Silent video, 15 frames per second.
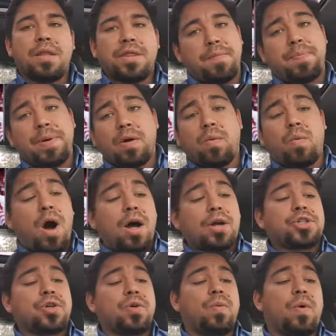The Bill
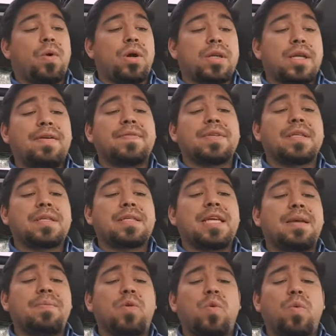Walsh Award given to the
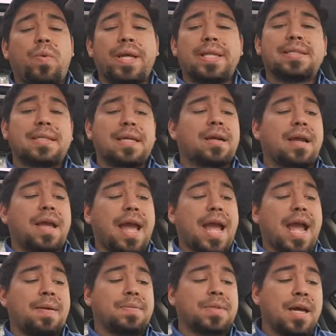team who wins their
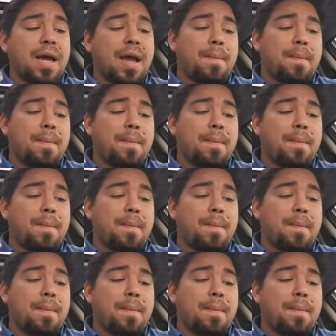games